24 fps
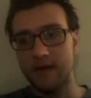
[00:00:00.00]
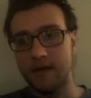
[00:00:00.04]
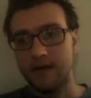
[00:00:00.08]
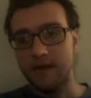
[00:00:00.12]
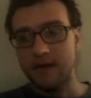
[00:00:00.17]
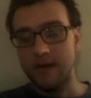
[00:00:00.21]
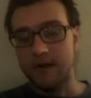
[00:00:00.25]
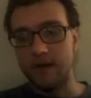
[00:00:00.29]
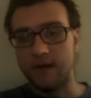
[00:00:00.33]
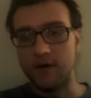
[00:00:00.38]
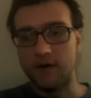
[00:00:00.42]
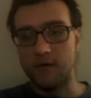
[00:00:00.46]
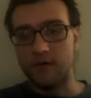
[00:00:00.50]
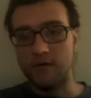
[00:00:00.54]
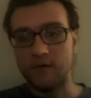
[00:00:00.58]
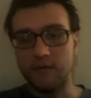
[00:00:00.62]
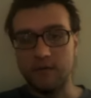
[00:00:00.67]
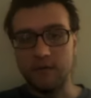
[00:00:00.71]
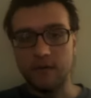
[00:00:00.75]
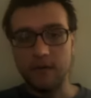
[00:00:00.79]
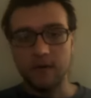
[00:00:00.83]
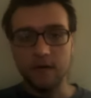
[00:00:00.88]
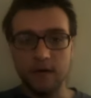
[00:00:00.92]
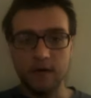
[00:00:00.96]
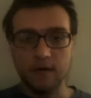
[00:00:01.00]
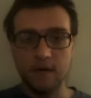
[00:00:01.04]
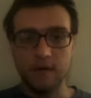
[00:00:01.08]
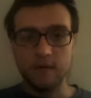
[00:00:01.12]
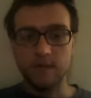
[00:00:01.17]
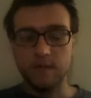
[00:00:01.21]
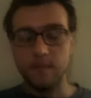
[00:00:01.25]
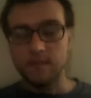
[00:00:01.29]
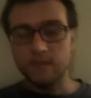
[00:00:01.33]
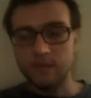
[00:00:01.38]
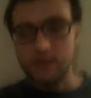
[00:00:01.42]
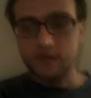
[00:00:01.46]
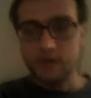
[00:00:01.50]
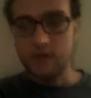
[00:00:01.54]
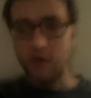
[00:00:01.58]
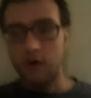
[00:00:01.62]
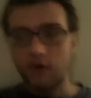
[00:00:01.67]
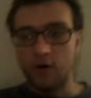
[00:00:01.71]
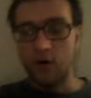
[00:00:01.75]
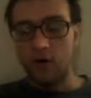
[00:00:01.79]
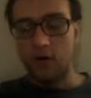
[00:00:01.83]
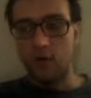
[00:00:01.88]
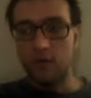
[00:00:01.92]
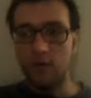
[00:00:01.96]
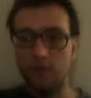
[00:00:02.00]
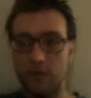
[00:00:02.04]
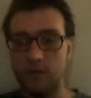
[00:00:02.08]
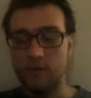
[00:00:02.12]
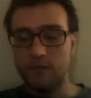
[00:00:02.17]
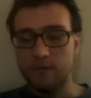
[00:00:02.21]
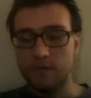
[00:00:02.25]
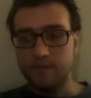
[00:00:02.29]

you know so